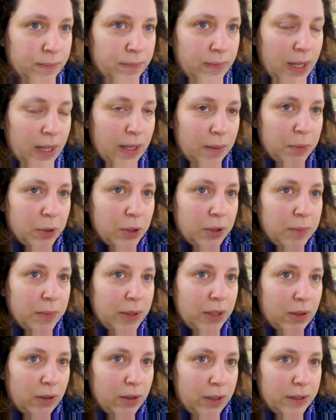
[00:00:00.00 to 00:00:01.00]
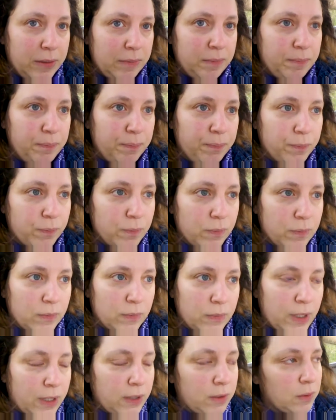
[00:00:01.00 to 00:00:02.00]
they had put me on,
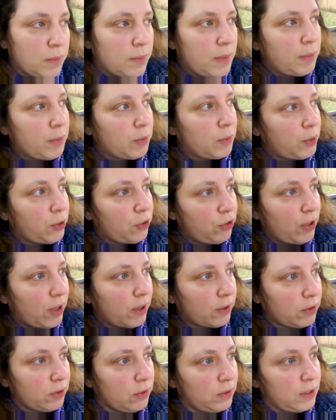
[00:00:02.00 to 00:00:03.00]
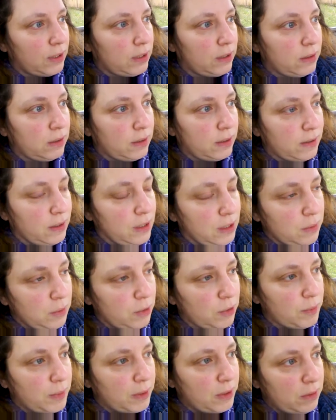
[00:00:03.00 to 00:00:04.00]
I don't remember which doctor did it. I think it
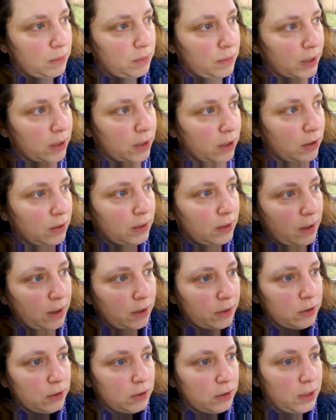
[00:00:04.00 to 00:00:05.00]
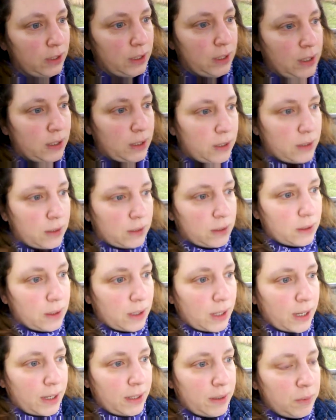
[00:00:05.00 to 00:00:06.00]
was my current doctor.
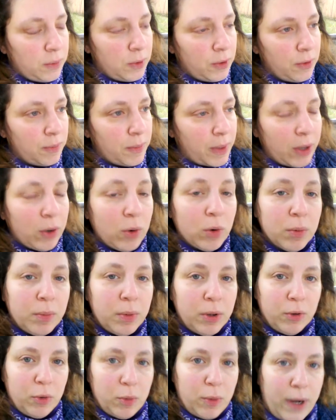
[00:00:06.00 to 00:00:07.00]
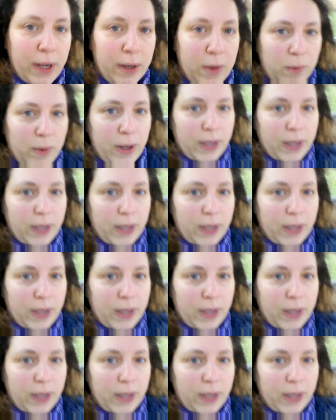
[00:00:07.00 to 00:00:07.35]
My hormones were out of